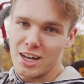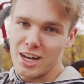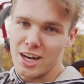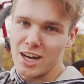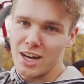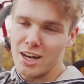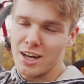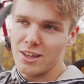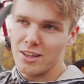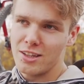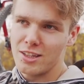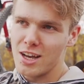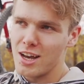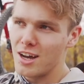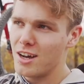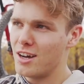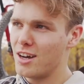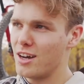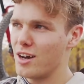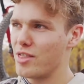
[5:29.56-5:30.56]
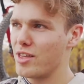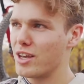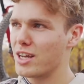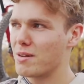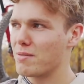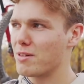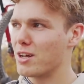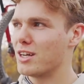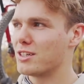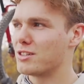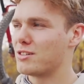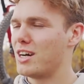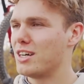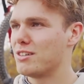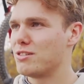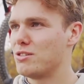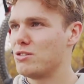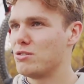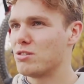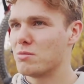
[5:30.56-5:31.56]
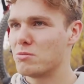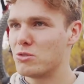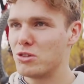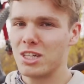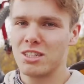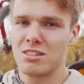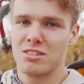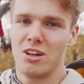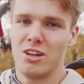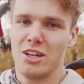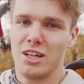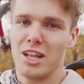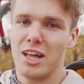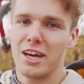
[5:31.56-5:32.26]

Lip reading: And yeah, I think I'm gonna try to do some tricks on it.